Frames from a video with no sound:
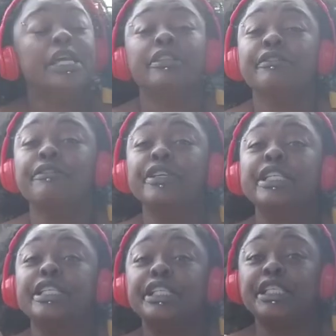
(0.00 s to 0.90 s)
the
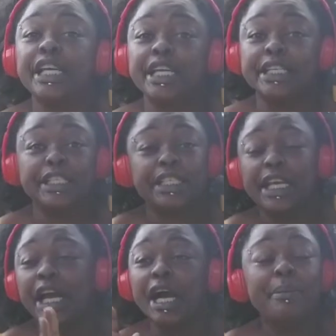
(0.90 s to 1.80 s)
freaking chickens. They
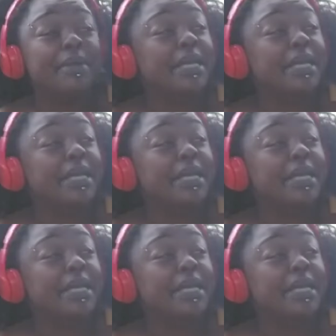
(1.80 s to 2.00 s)
come